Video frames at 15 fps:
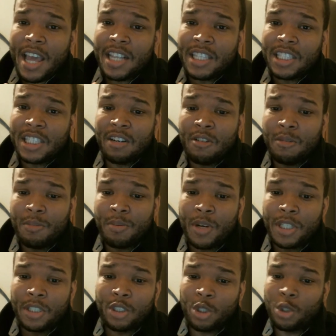a
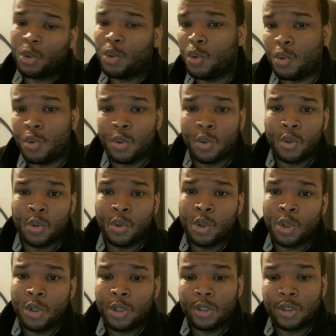0.20,
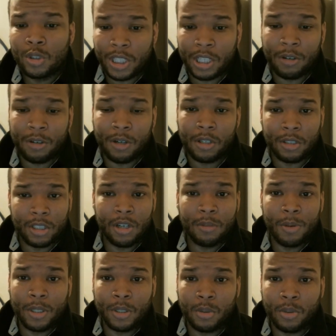
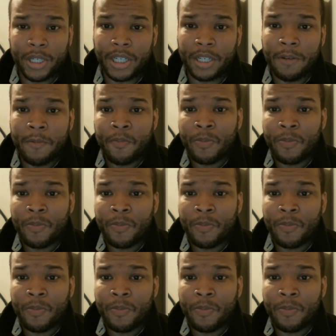0.20,